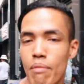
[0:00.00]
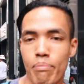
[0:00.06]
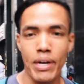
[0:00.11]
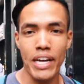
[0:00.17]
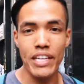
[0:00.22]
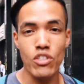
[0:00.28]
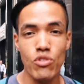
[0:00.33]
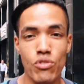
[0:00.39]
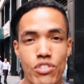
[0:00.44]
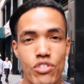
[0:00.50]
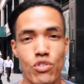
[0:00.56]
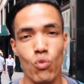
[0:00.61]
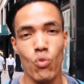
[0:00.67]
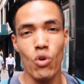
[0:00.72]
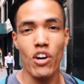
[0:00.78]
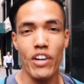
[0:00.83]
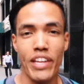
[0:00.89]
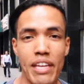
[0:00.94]
But I used to
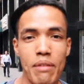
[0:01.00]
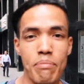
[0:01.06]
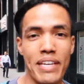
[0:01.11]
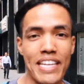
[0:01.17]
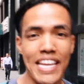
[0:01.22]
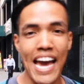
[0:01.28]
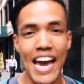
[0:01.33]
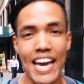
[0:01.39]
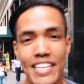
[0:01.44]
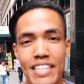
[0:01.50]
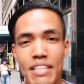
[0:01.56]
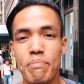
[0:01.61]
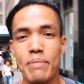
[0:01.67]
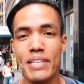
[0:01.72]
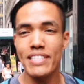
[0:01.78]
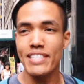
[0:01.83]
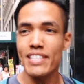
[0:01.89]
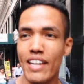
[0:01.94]
work in Manhattan in
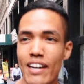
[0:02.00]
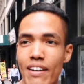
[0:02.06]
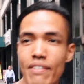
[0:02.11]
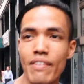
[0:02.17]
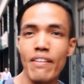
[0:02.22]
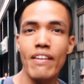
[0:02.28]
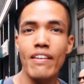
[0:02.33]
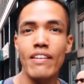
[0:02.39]
Midtown.